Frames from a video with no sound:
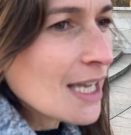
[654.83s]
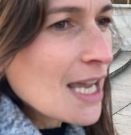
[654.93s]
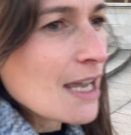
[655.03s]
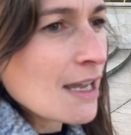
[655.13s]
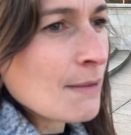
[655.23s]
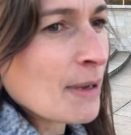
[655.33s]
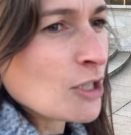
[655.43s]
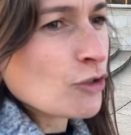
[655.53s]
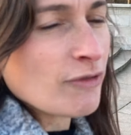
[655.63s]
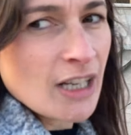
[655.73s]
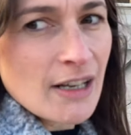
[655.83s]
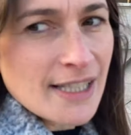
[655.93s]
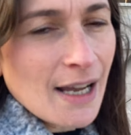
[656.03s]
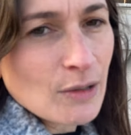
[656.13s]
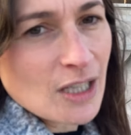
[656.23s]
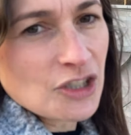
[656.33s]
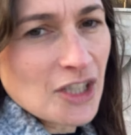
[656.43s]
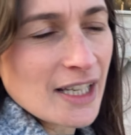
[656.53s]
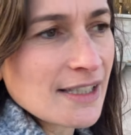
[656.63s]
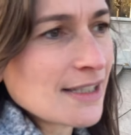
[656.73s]
it makes you realise how lush it
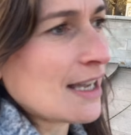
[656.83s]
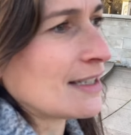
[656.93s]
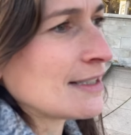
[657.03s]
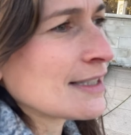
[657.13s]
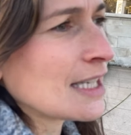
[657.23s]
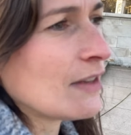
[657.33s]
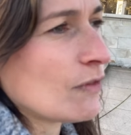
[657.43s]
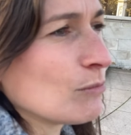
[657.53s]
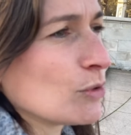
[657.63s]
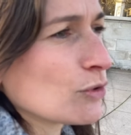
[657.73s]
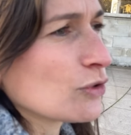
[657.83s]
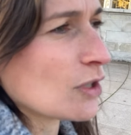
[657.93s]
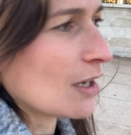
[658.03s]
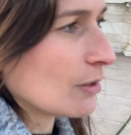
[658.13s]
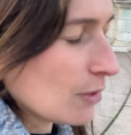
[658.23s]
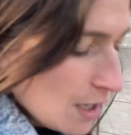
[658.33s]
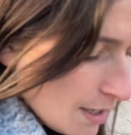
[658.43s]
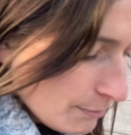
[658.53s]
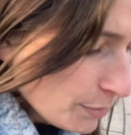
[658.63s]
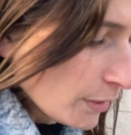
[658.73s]
is. And it's even more so
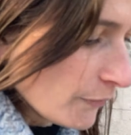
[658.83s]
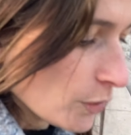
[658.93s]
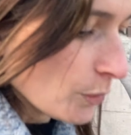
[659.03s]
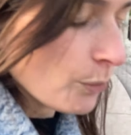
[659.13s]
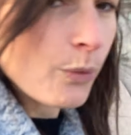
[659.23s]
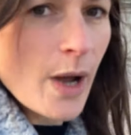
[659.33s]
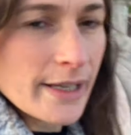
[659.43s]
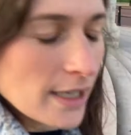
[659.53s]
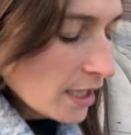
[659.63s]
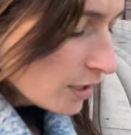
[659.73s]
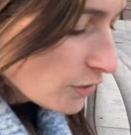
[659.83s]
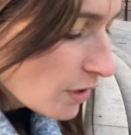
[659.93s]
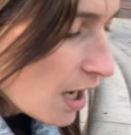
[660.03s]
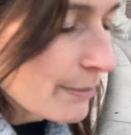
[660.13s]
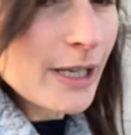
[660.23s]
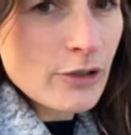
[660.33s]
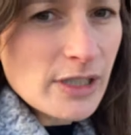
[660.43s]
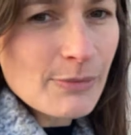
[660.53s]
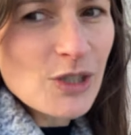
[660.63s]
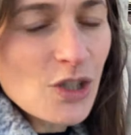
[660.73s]
beautiful when you come at
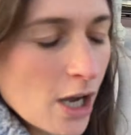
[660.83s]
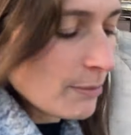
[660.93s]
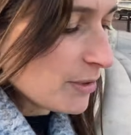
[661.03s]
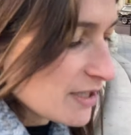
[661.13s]
Christmas time because